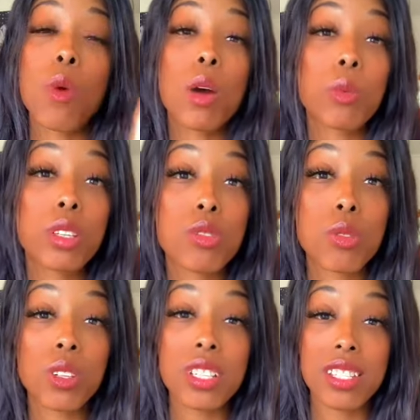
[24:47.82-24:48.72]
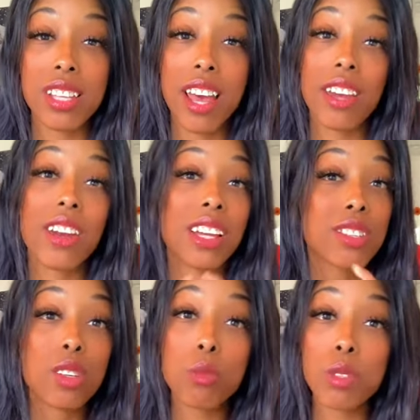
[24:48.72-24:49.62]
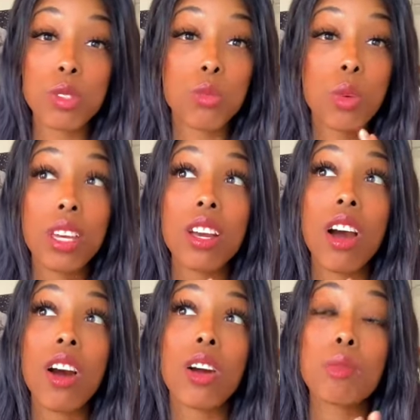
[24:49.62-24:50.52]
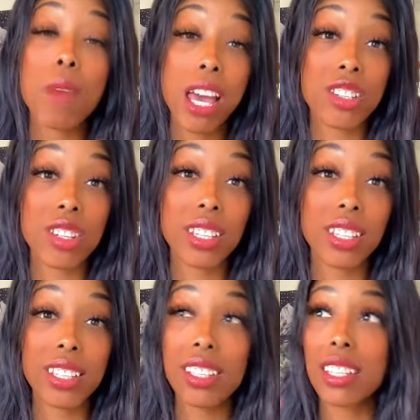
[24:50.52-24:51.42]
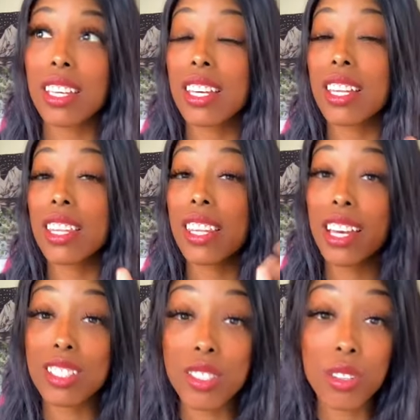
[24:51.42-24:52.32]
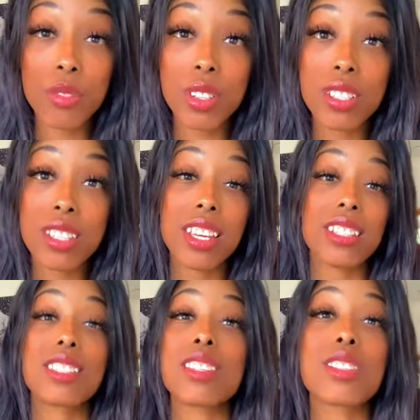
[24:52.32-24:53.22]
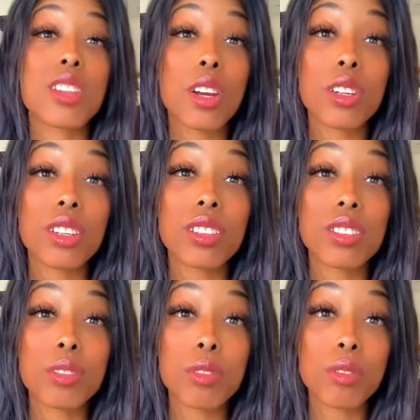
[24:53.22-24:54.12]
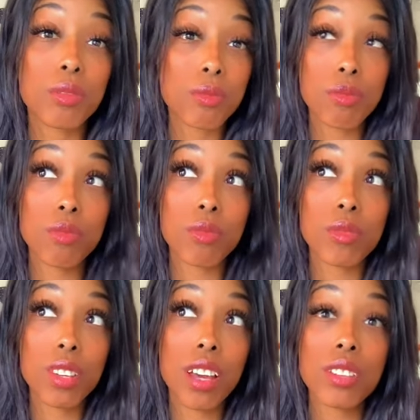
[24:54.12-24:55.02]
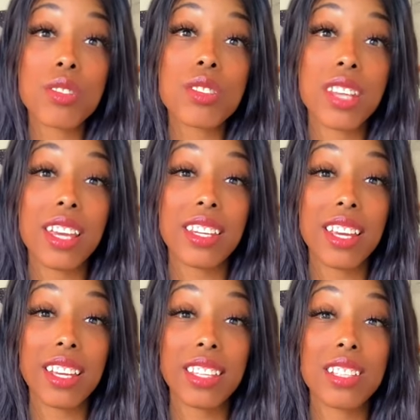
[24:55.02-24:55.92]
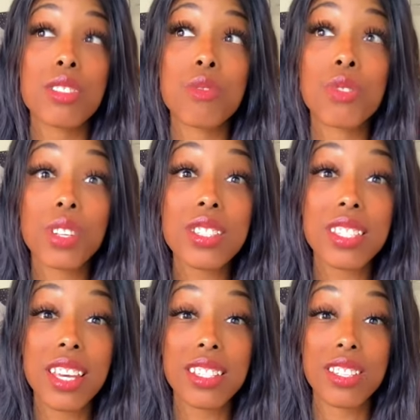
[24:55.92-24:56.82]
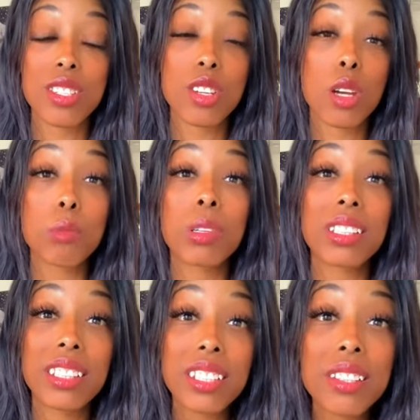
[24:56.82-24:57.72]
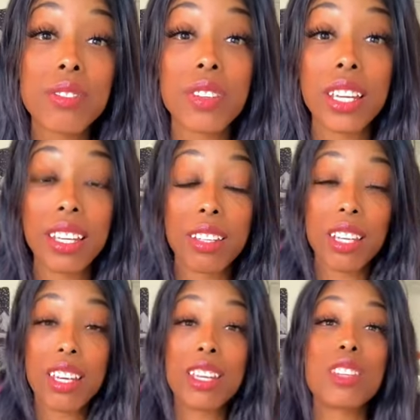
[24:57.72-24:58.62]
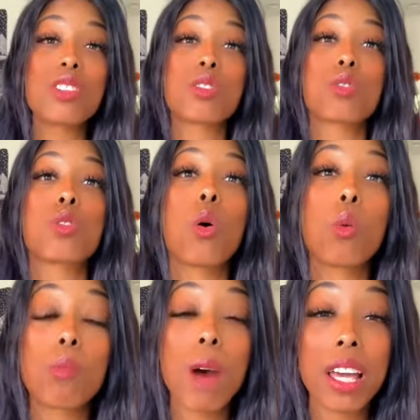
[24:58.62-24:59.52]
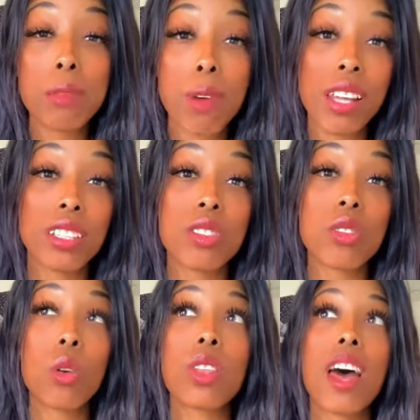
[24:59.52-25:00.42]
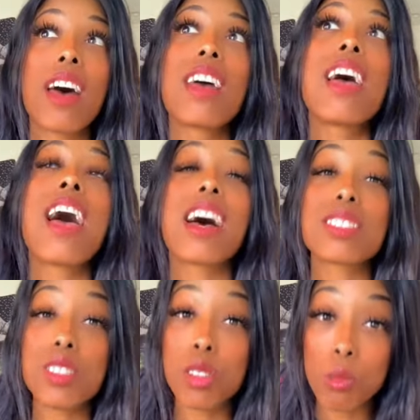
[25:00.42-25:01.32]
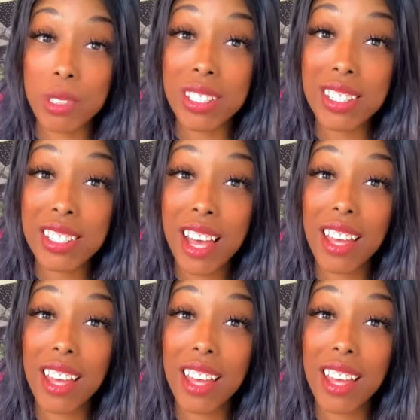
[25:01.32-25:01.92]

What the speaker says: what we truly desire. As humans, we are magic. That's the first thing to start understanding, and that's the first thing to start believing in your soul, mind, body, and soul, that as human